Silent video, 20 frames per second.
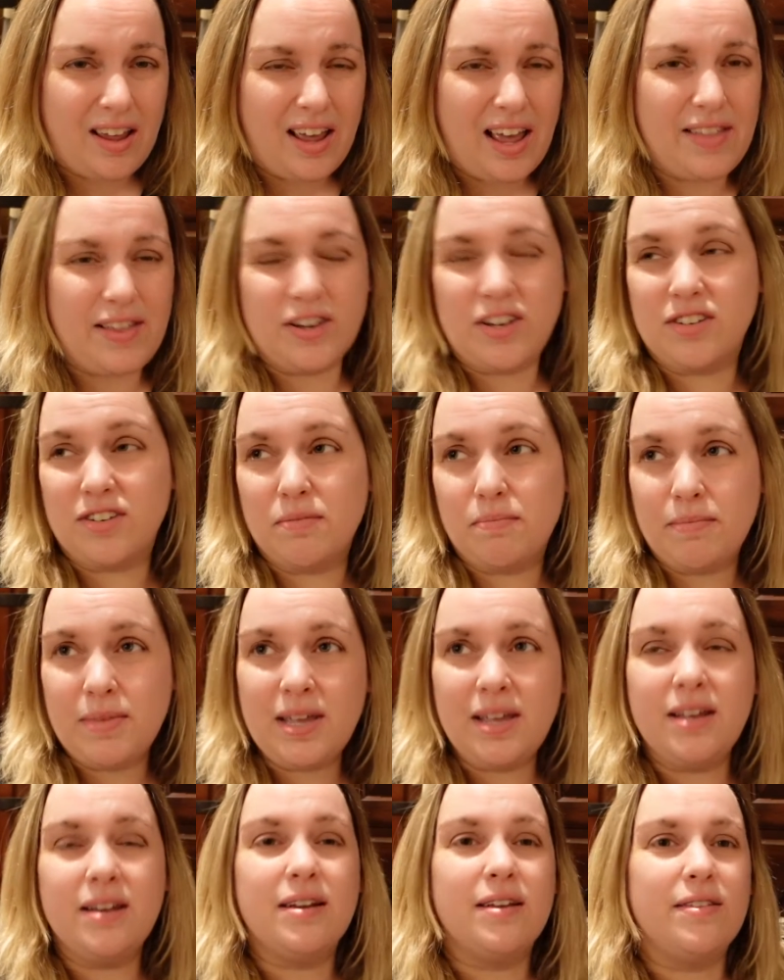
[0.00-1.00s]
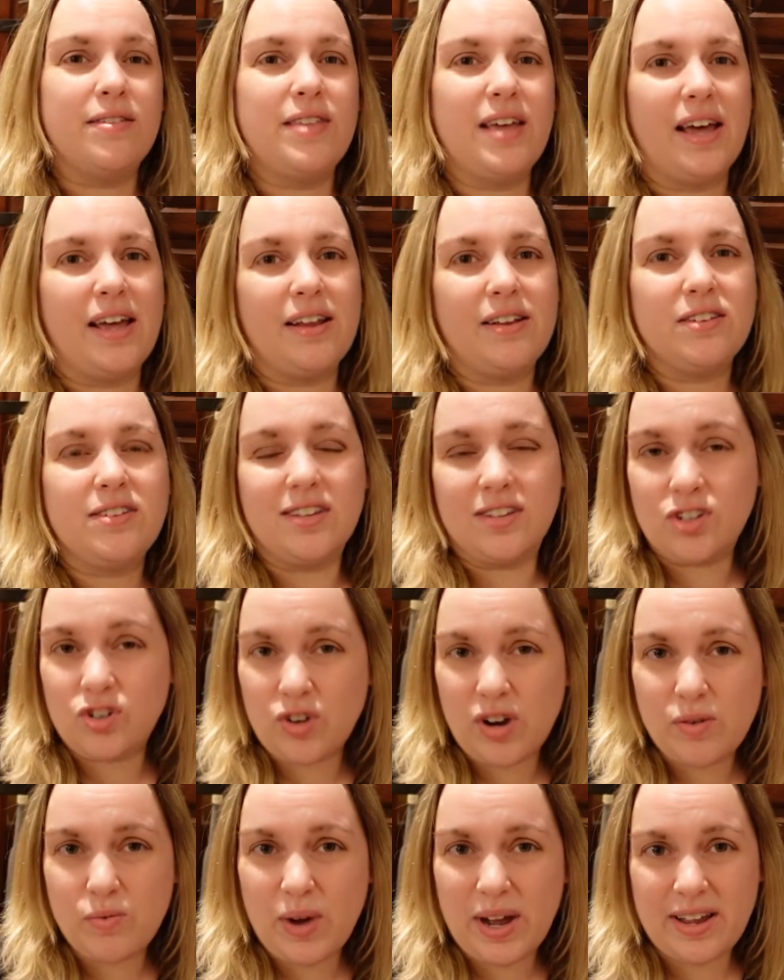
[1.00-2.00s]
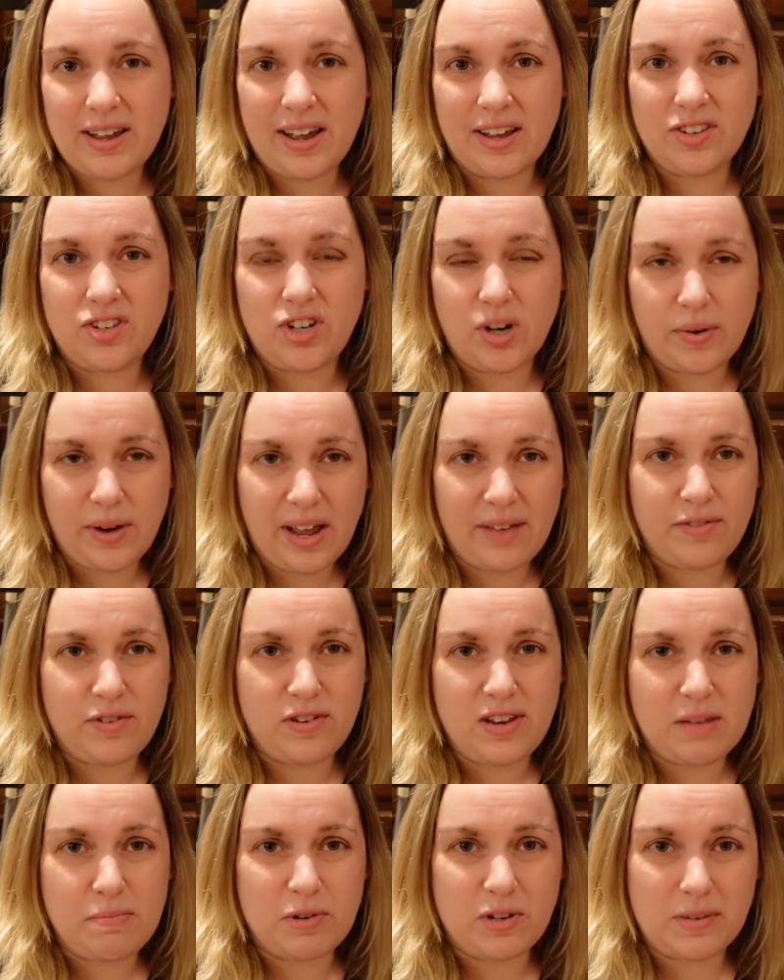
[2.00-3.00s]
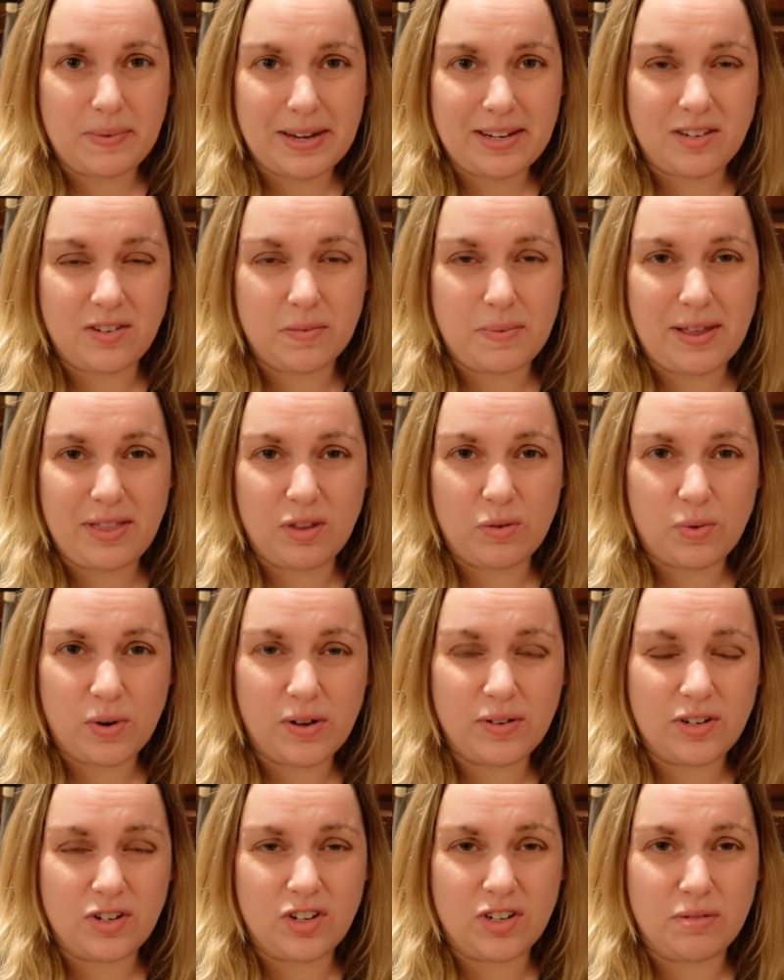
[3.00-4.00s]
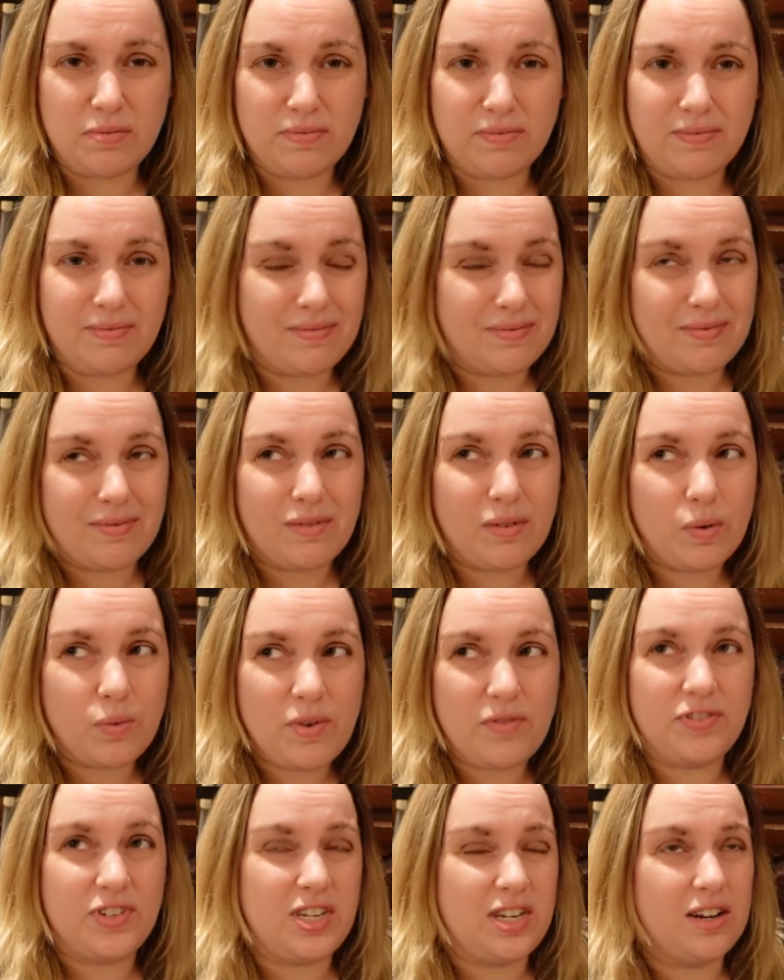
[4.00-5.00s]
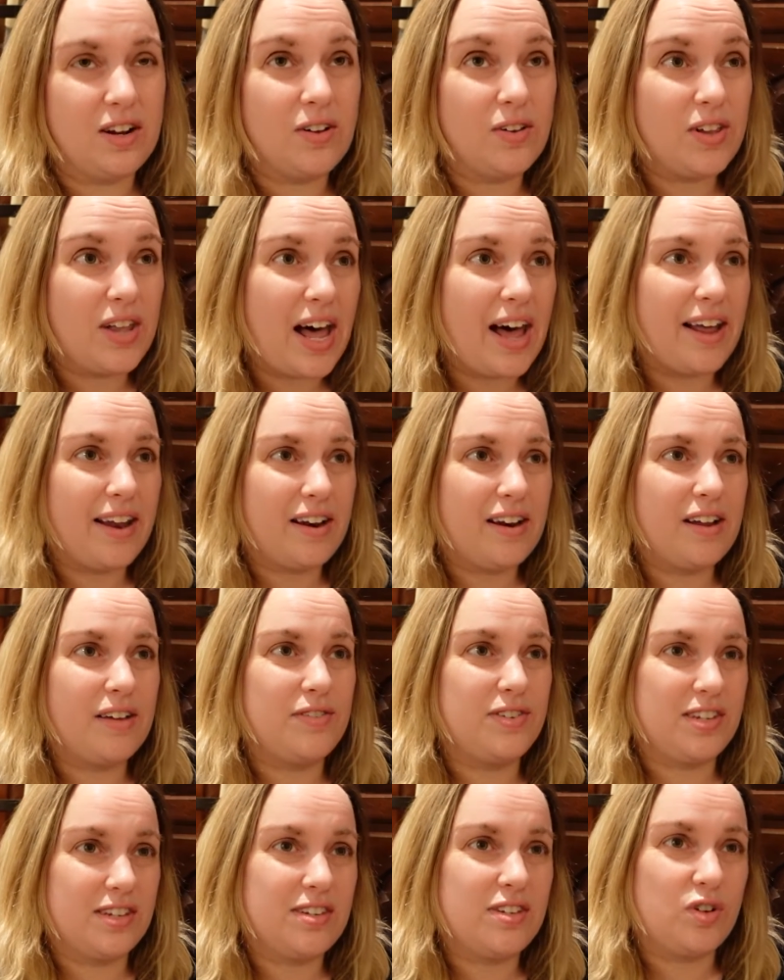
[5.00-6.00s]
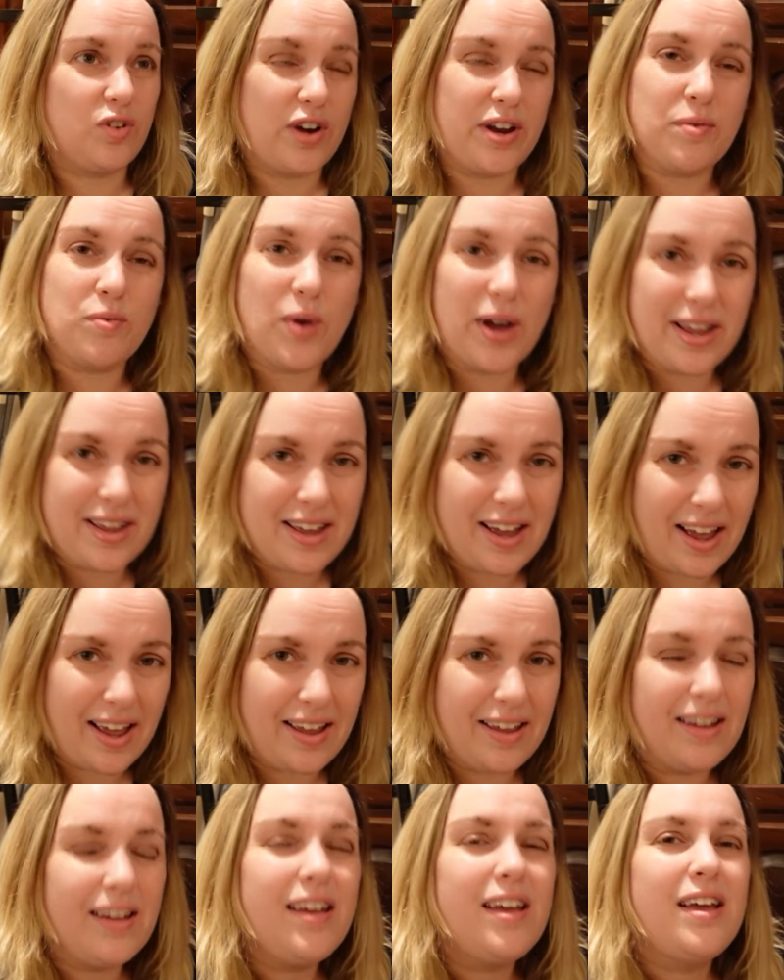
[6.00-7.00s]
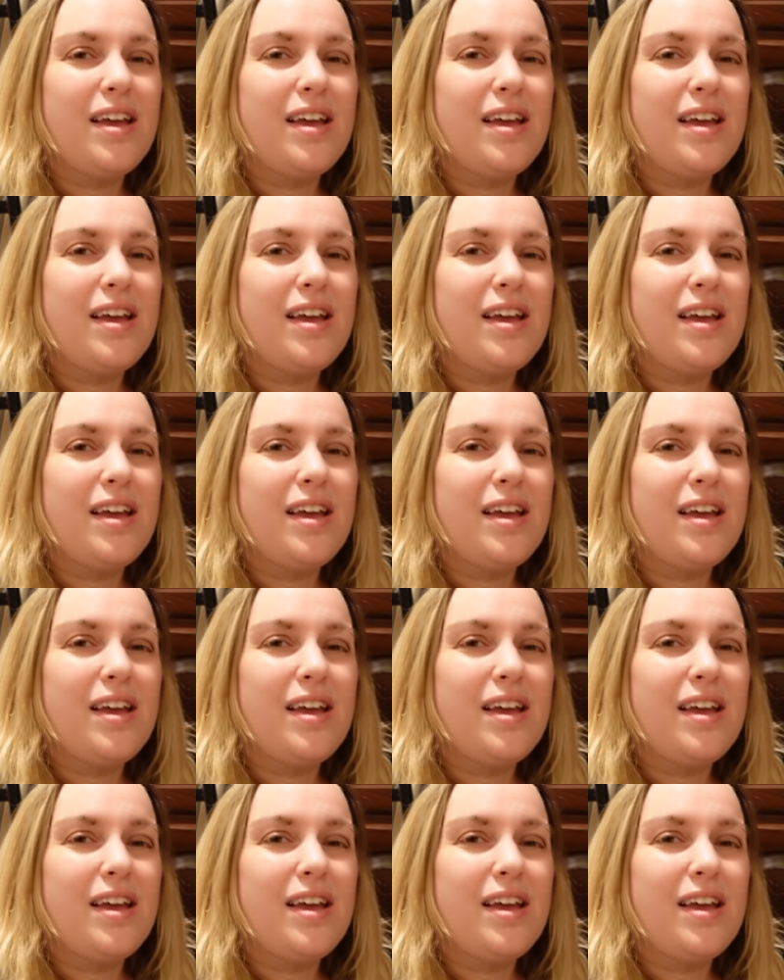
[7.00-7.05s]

And that doesn't mean that cis straight white guys don't have unique perspectives about the world. It just, we've seen a lot of cis straight white guy